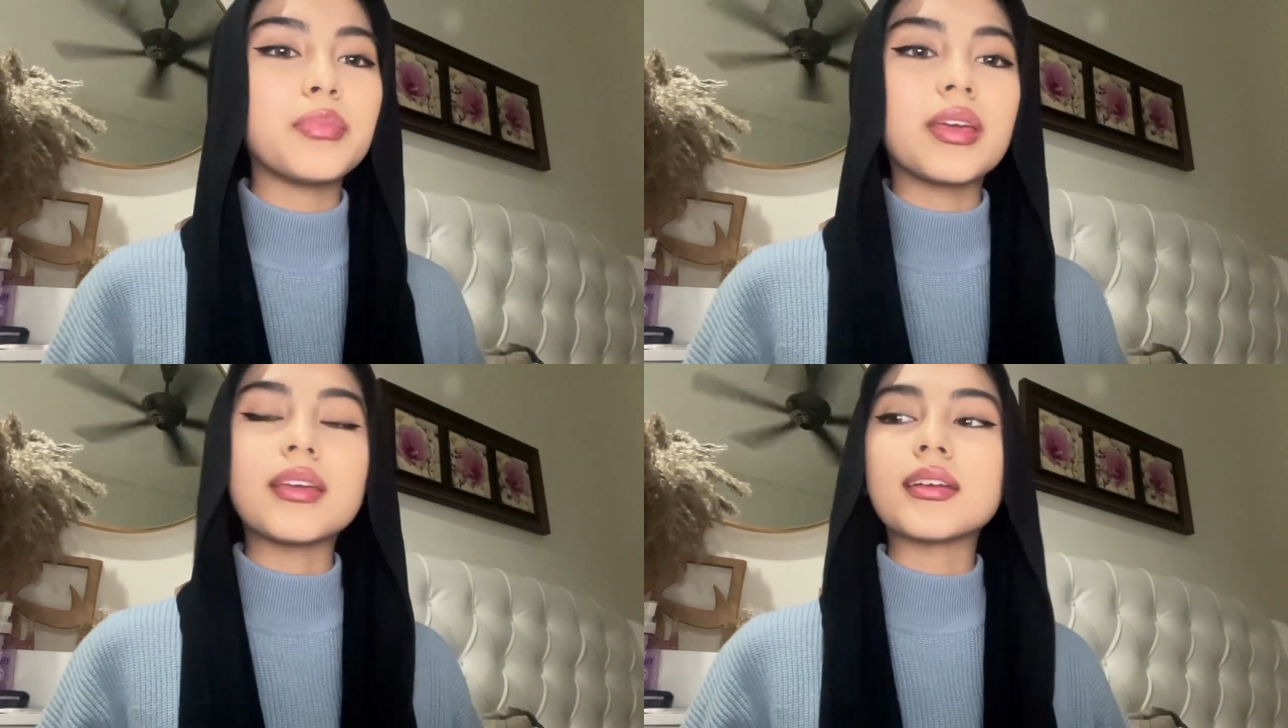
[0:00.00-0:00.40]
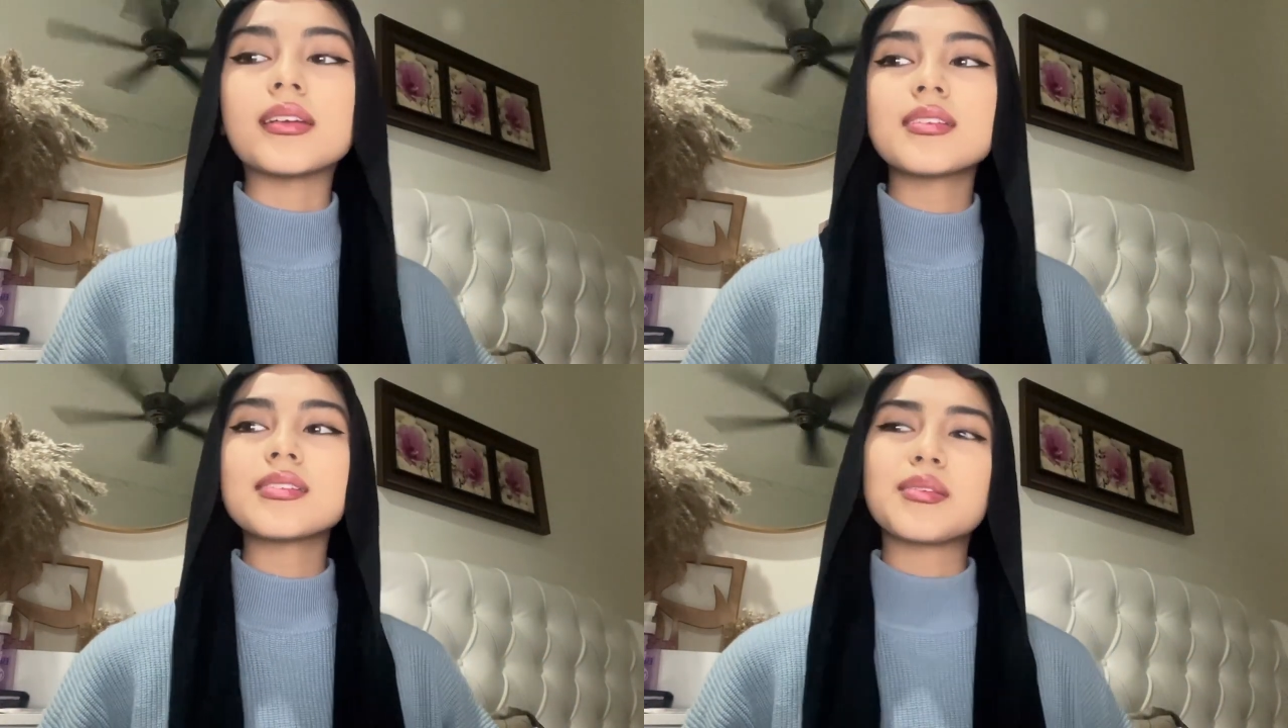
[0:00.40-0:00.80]

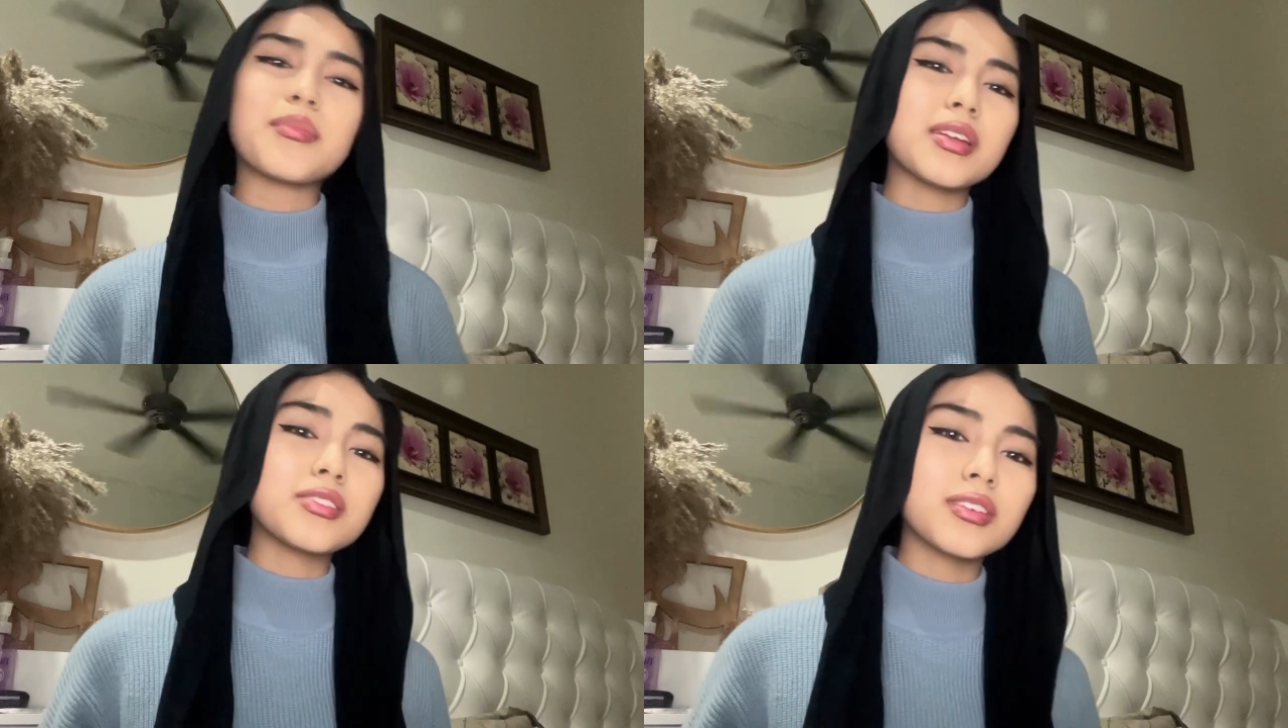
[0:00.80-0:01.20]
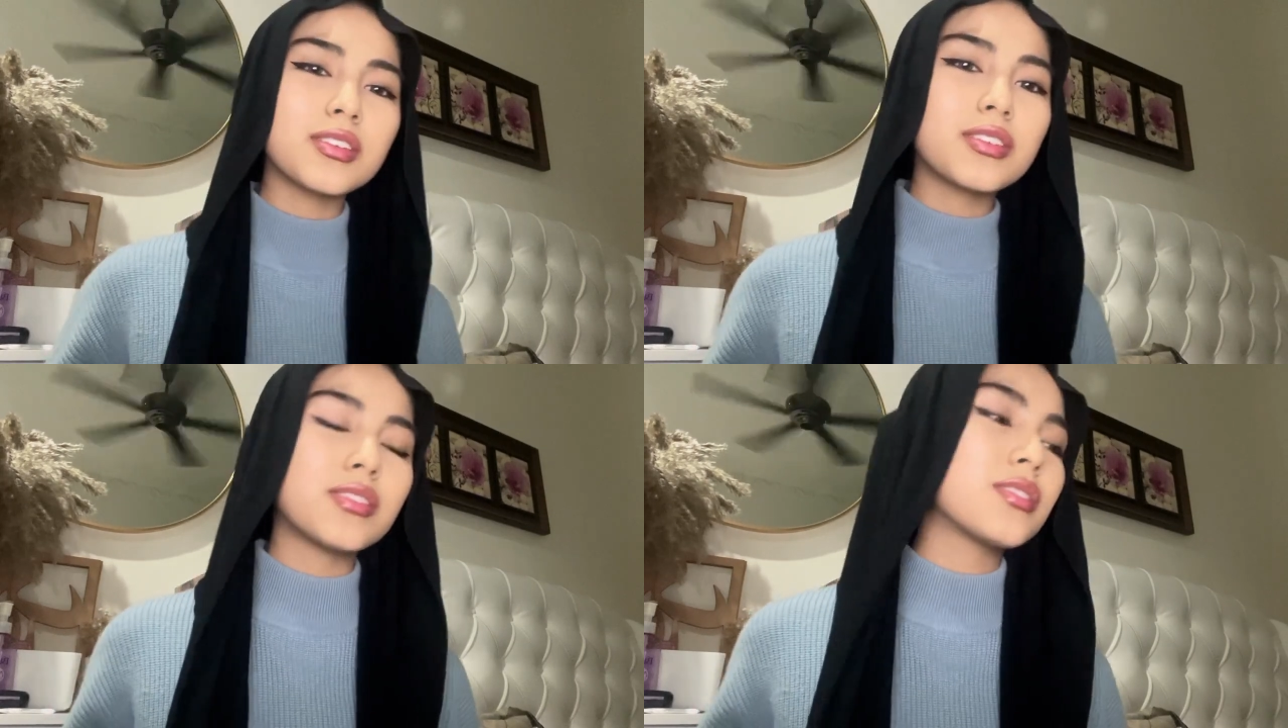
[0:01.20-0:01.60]
being
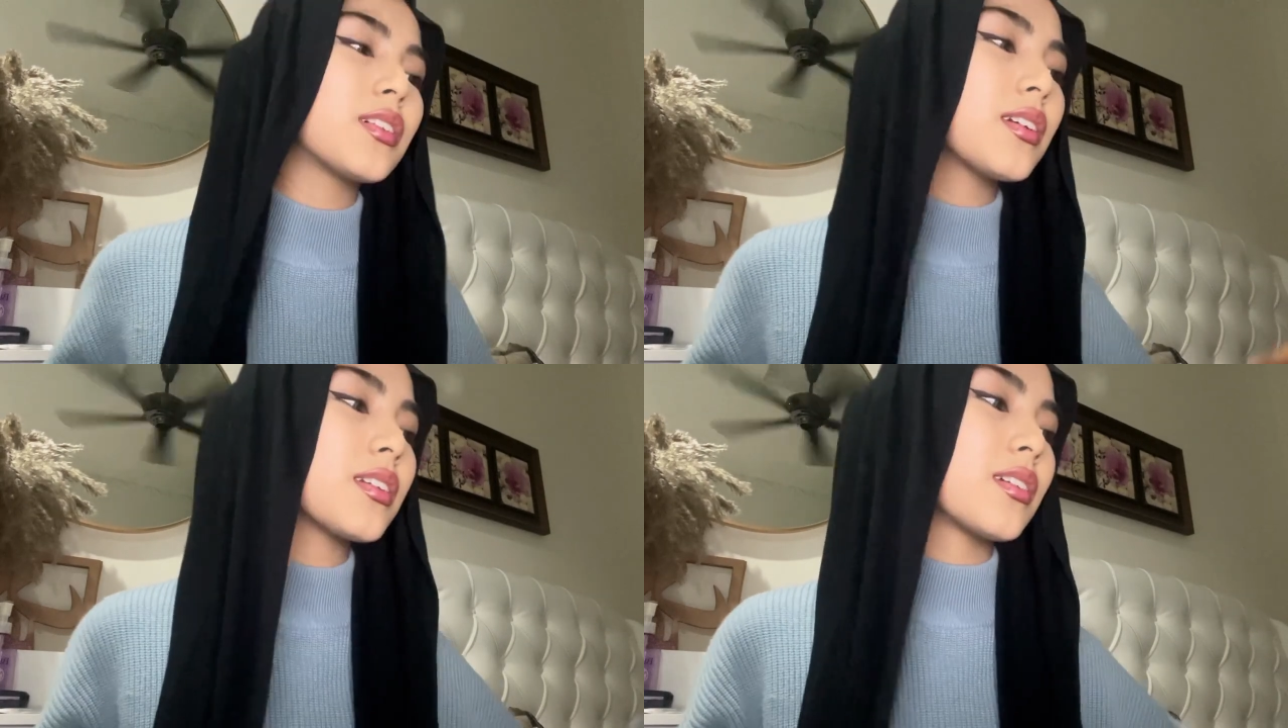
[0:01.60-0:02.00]
symmetrical or not.